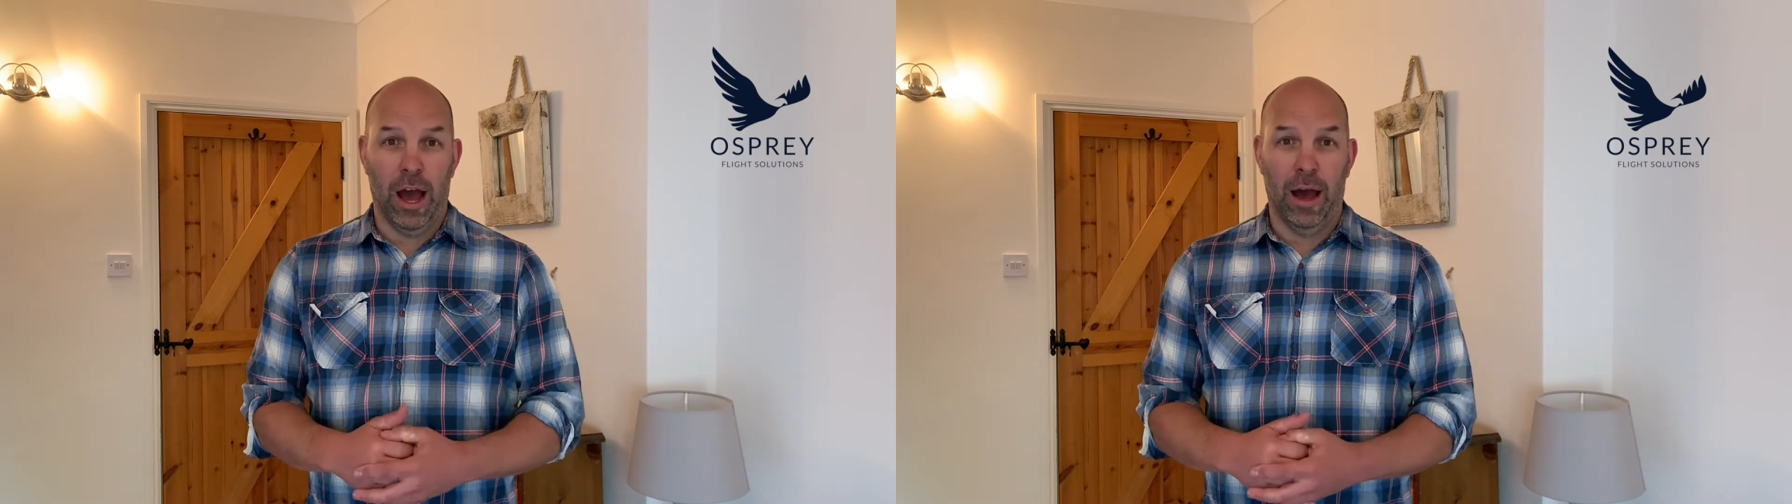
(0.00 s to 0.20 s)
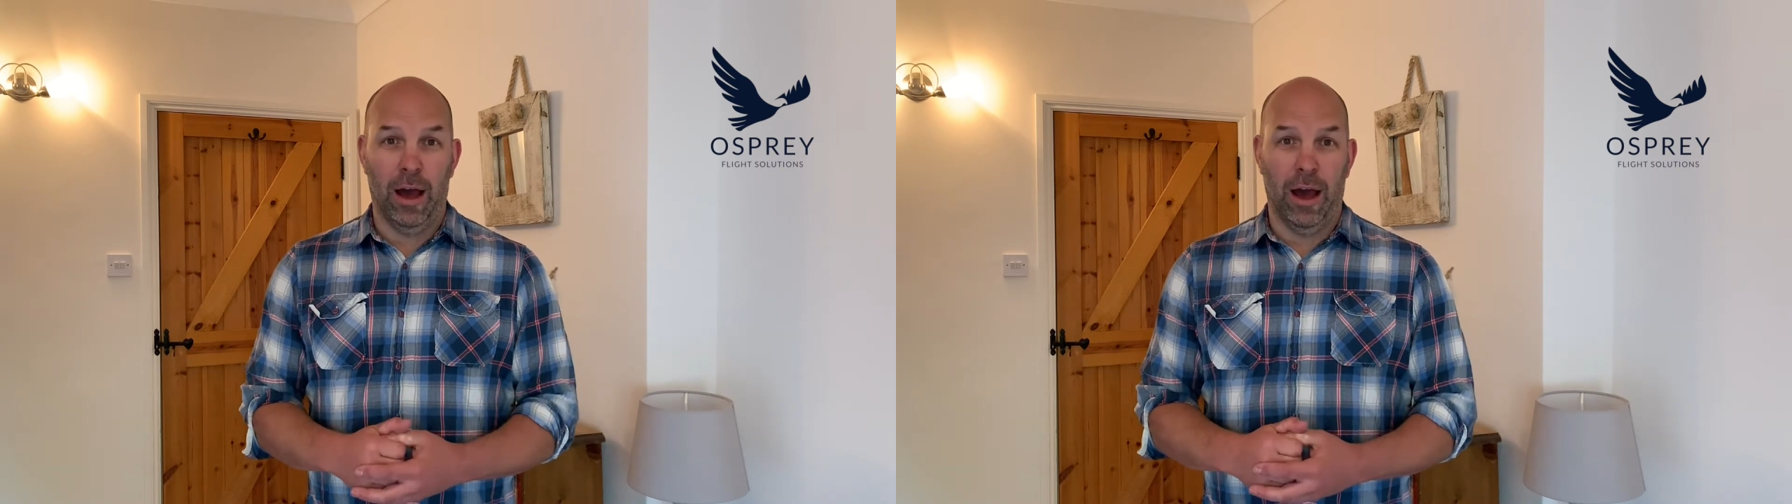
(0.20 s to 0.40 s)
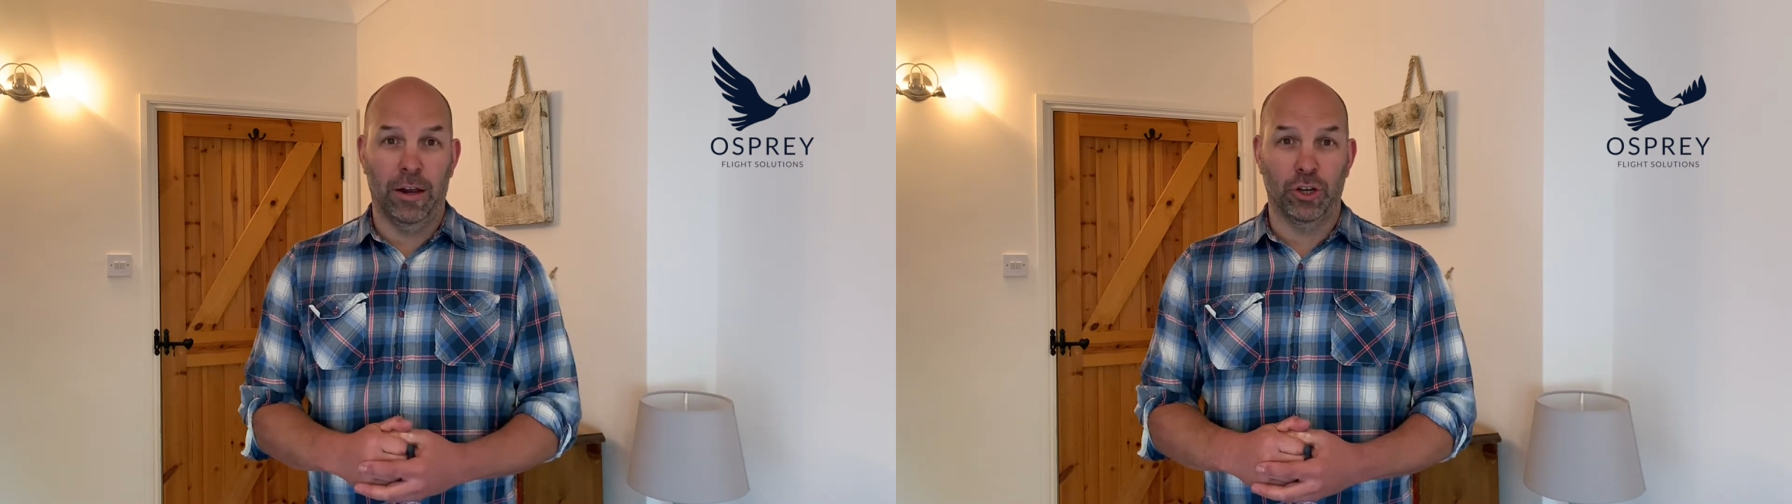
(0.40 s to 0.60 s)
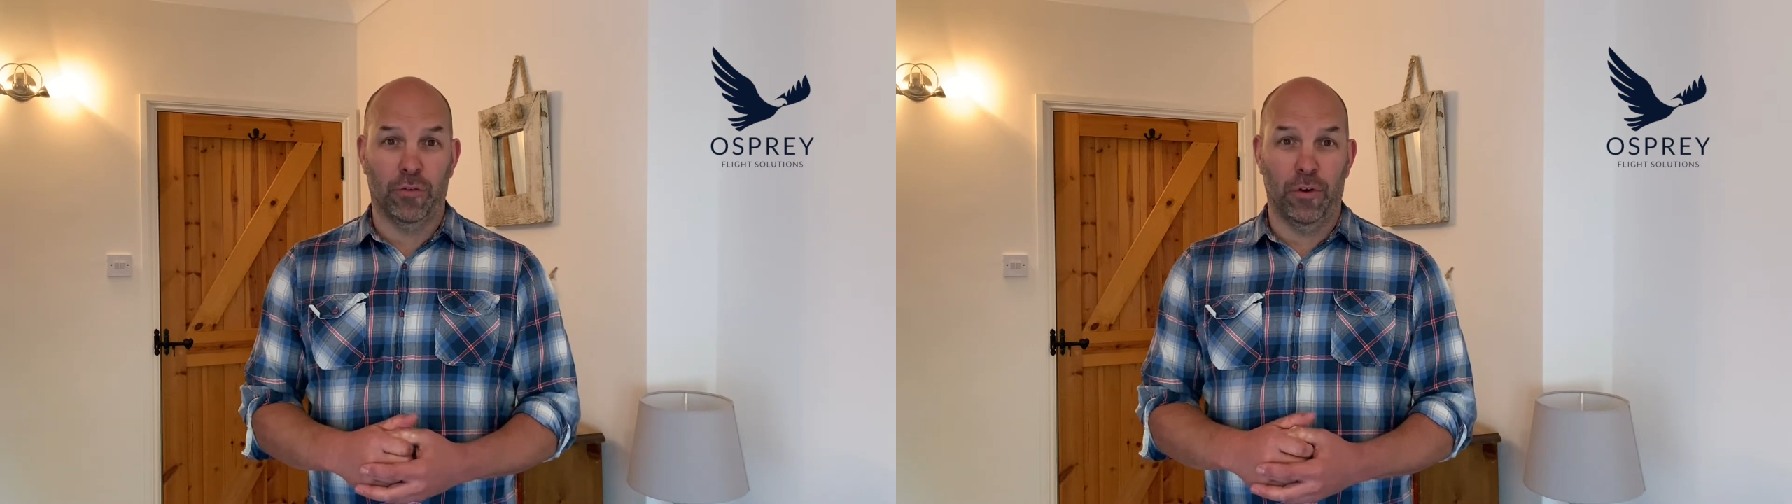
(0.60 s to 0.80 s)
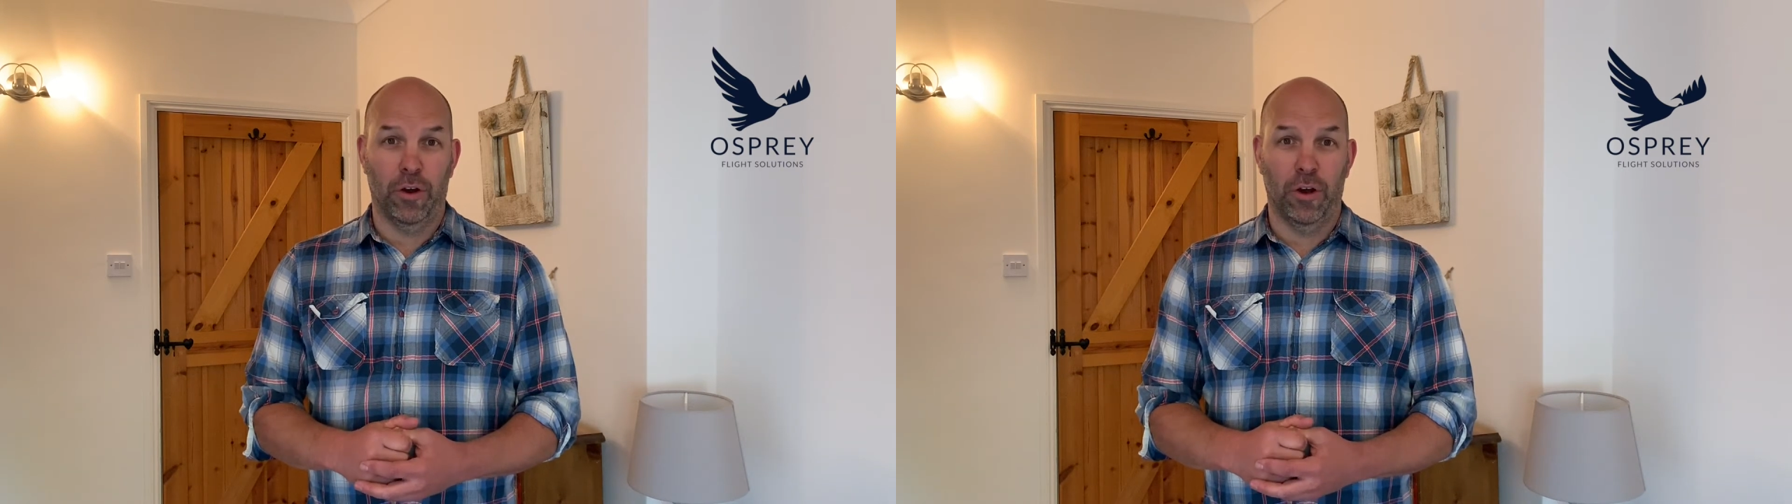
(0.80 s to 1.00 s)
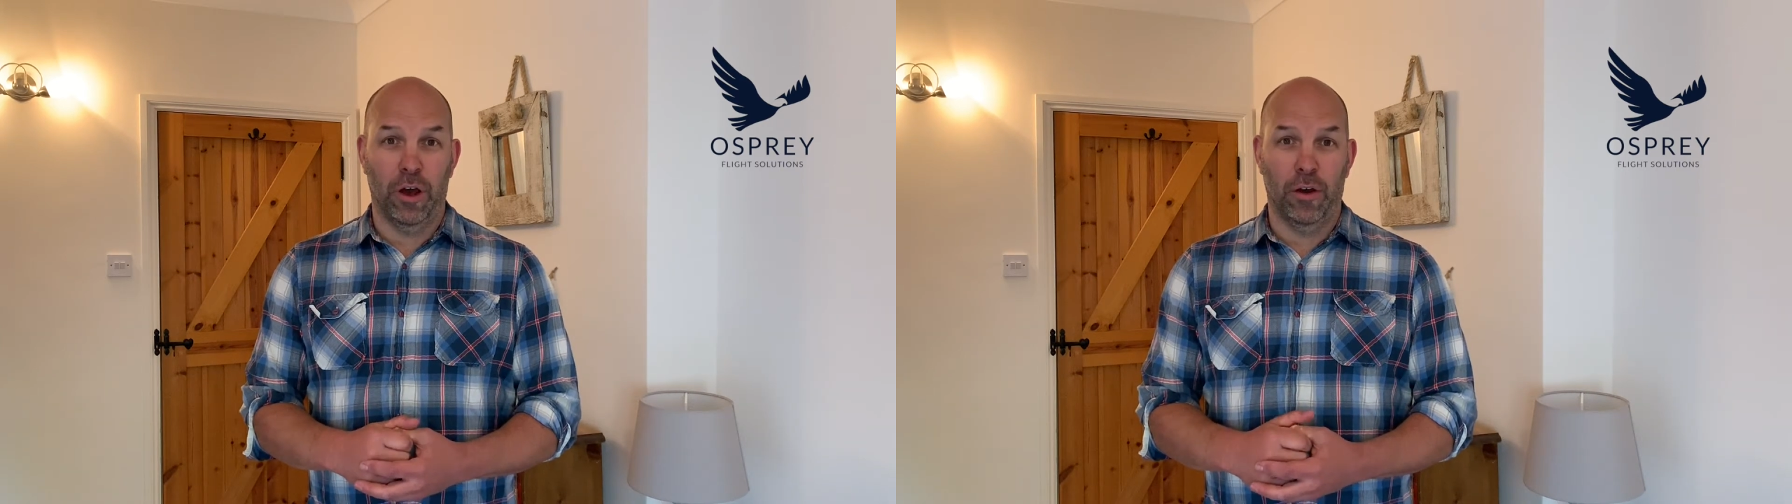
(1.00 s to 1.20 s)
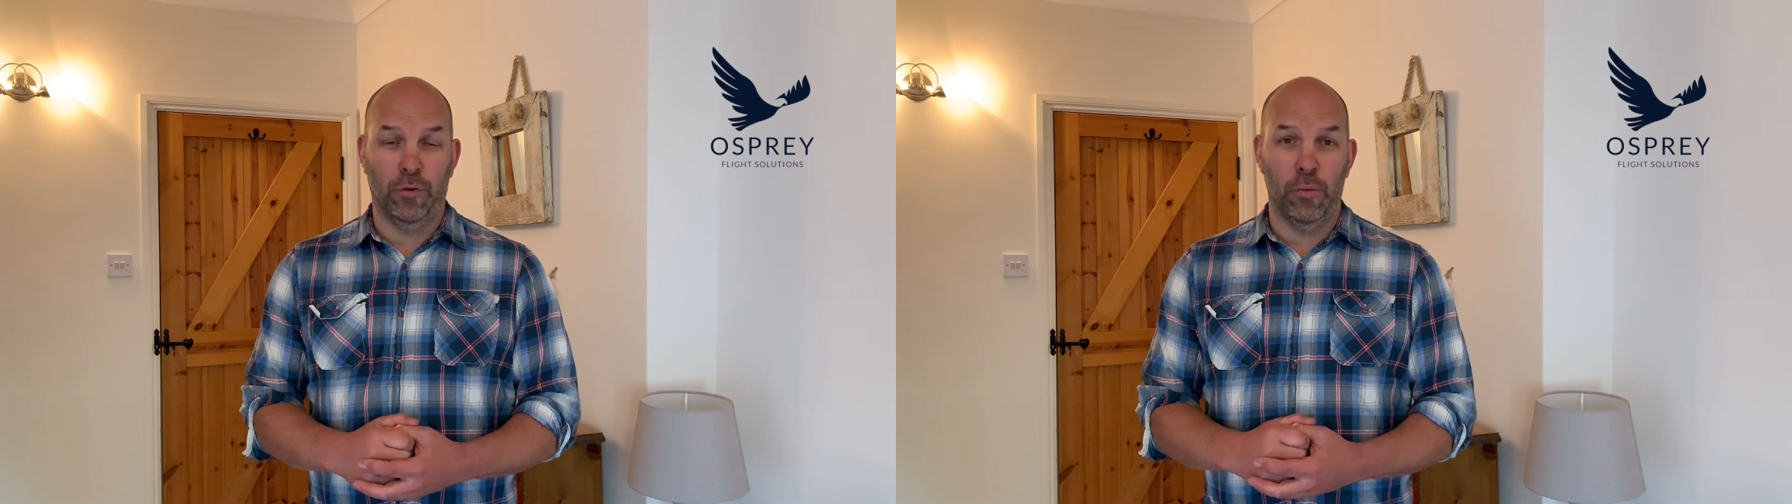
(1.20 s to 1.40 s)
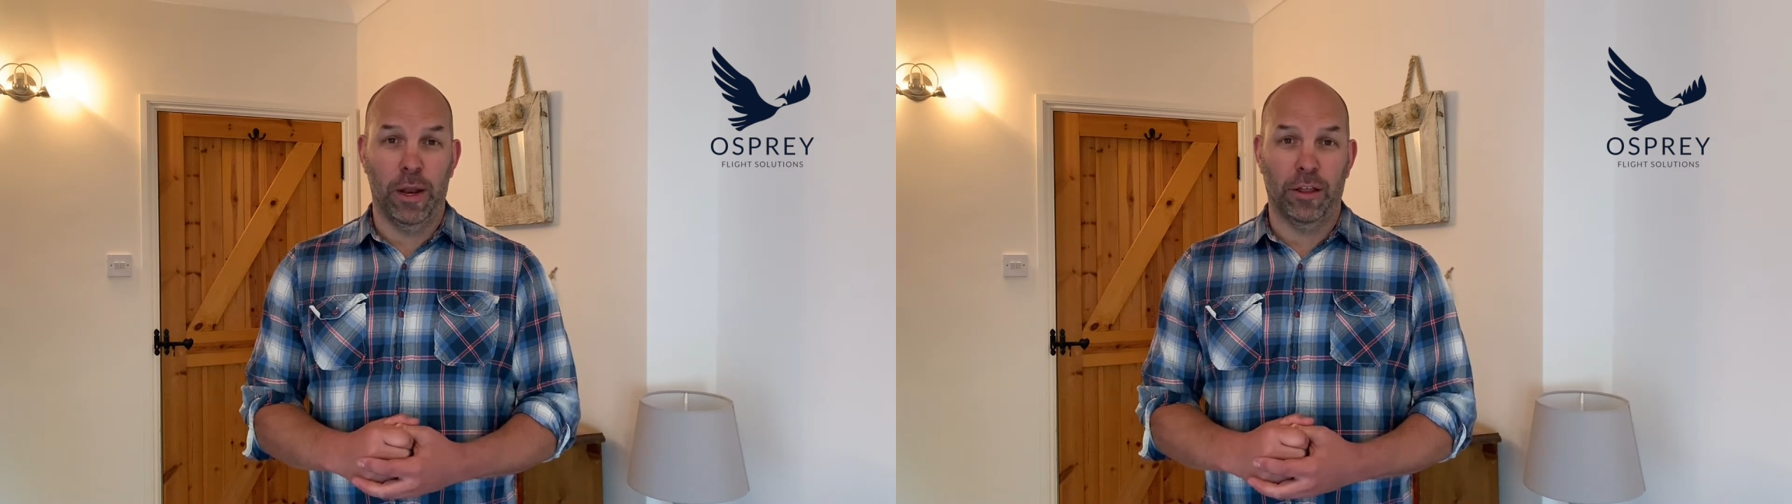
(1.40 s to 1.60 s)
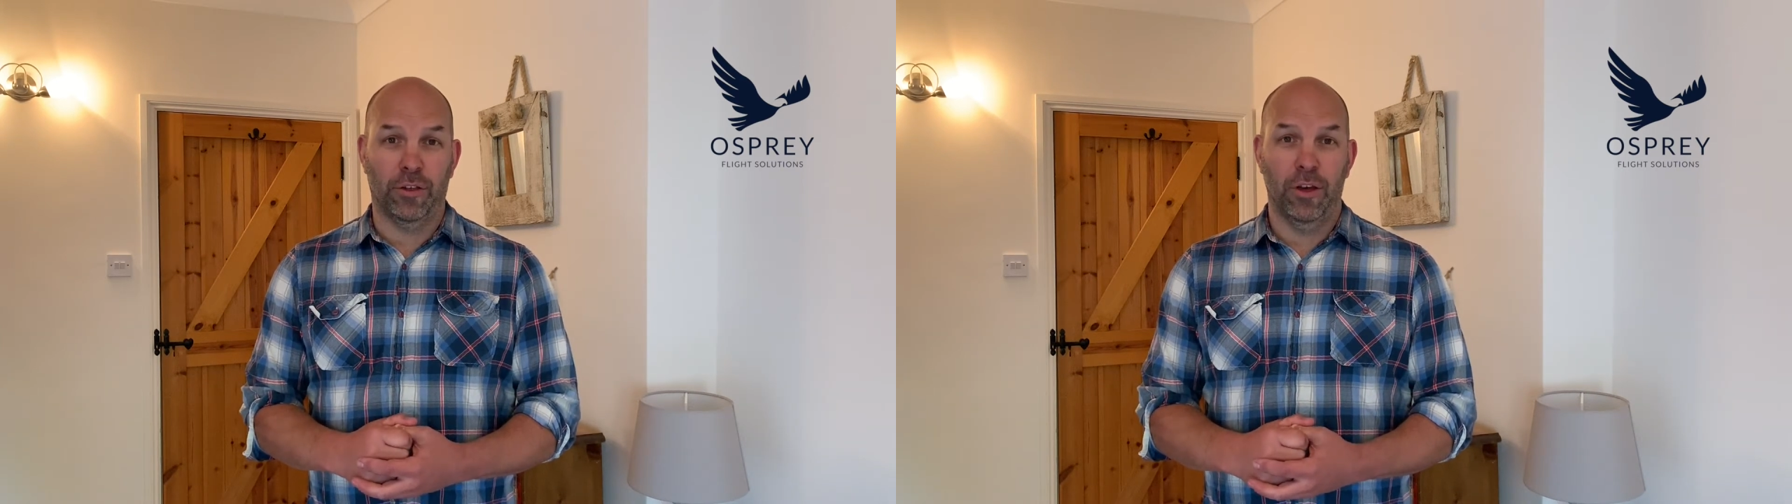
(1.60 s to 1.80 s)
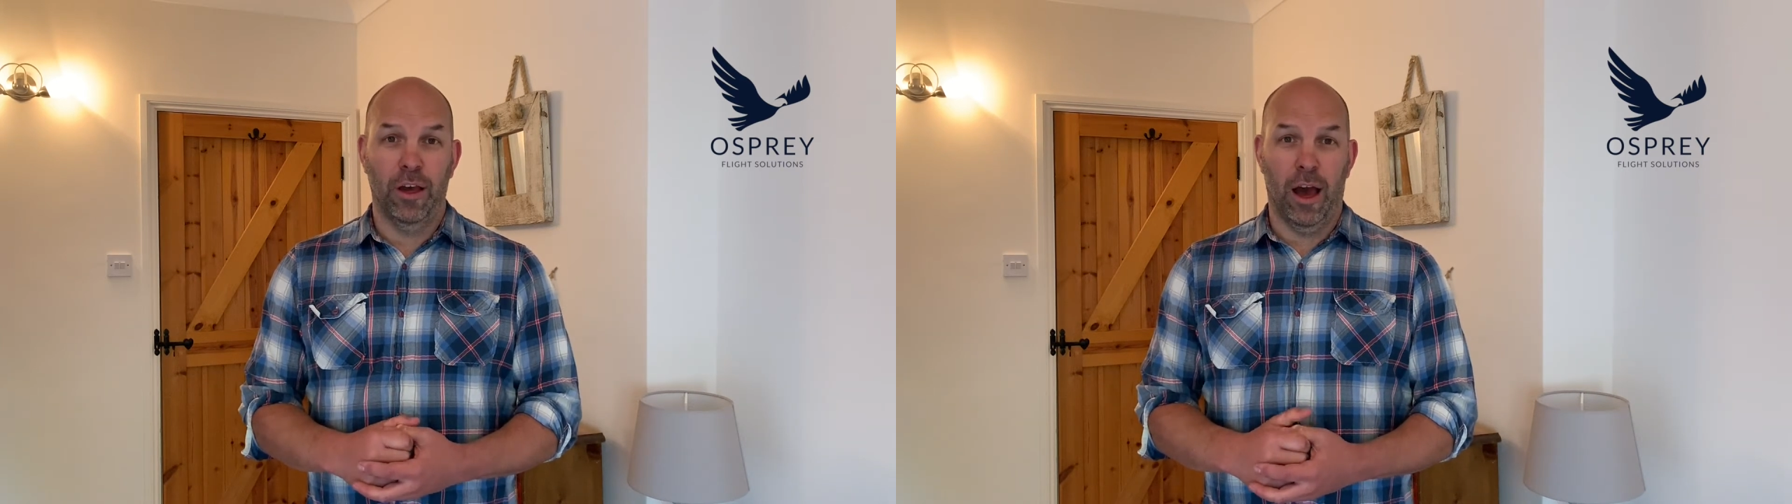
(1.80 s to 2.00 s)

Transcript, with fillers: uh, uh, just for a, a few minutes,